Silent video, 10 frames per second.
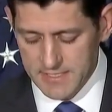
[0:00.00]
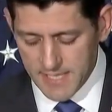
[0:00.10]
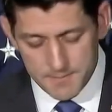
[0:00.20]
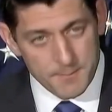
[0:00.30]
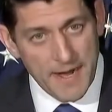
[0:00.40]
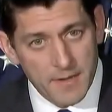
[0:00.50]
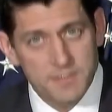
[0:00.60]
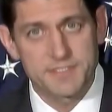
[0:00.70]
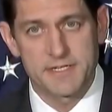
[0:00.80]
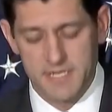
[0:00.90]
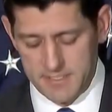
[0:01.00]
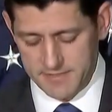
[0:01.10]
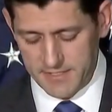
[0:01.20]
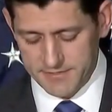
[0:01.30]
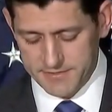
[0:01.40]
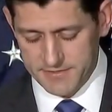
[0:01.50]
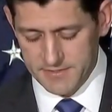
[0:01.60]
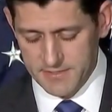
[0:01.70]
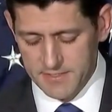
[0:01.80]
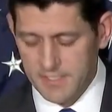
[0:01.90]
not policy contests.
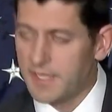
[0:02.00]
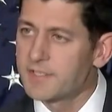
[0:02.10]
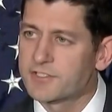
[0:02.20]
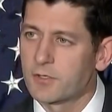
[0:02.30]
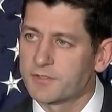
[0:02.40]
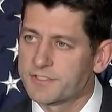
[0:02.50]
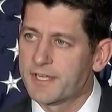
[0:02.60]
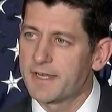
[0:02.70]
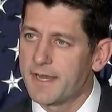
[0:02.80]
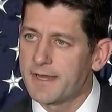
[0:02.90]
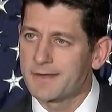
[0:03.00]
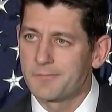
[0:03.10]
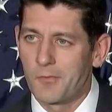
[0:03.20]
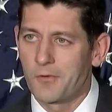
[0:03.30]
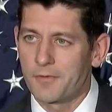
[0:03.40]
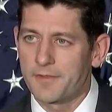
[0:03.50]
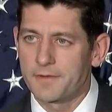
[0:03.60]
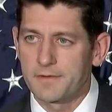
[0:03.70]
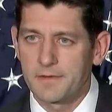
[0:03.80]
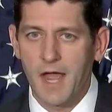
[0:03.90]
Insults get ink more
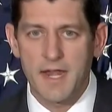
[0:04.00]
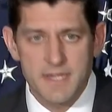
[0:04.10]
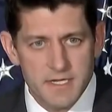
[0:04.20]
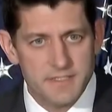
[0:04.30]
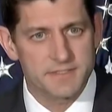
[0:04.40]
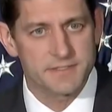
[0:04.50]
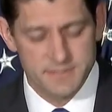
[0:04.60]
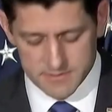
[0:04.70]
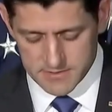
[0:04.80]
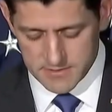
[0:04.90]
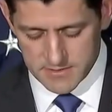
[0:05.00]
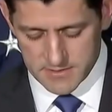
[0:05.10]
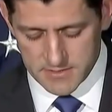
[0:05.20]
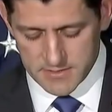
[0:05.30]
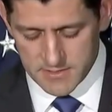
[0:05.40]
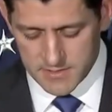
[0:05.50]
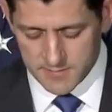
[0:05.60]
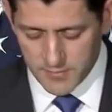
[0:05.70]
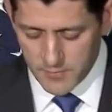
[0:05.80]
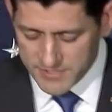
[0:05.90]
than ideas.
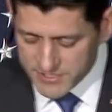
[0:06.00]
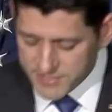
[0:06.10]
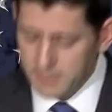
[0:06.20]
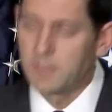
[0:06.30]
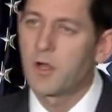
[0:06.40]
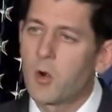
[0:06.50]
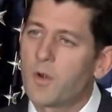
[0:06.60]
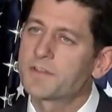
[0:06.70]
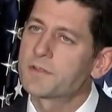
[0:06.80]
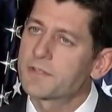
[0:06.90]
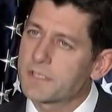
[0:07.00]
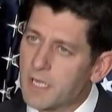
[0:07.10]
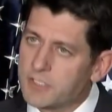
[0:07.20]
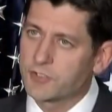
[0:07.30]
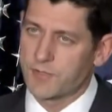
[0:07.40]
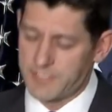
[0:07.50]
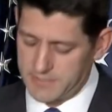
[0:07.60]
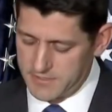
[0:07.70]
But we still owe it to the country